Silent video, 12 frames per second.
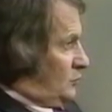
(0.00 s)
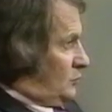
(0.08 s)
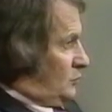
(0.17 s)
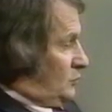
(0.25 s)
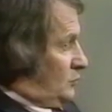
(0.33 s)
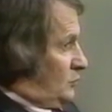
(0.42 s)

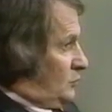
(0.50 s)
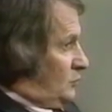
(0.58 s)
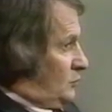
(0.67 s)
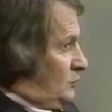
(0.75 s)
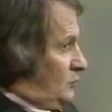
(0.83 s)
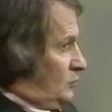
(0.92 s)

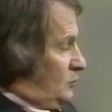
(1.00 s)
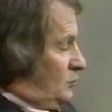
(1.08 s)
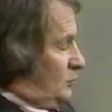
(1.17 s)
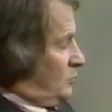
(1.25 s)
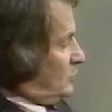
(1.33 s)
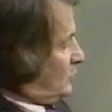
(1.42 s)

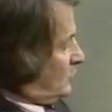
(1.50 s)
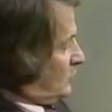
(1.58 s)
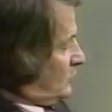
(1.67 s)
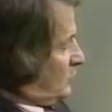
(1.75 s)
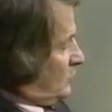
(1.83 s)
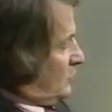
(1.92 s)

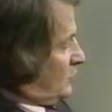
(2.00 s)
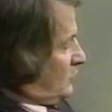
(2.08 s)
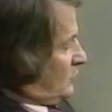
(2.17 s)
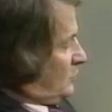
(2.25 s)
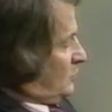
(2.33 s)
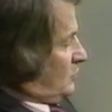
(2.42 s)

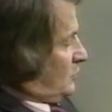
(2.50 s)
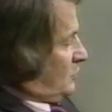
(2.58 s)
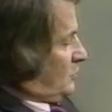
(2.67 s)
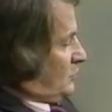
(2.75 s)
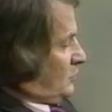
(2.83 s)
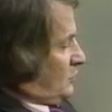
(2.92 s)

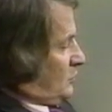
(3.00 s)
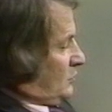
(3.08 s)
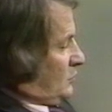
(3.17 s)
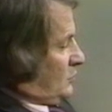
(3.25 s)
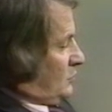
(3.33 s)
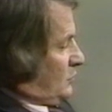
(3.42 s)

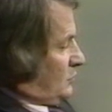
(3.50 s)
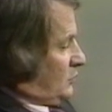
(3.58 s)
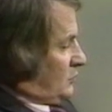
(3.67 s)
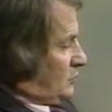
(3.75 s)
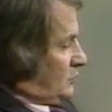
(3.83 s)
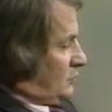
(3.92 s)

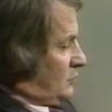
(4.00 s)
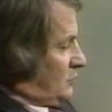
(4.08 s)
The person shown says nothing.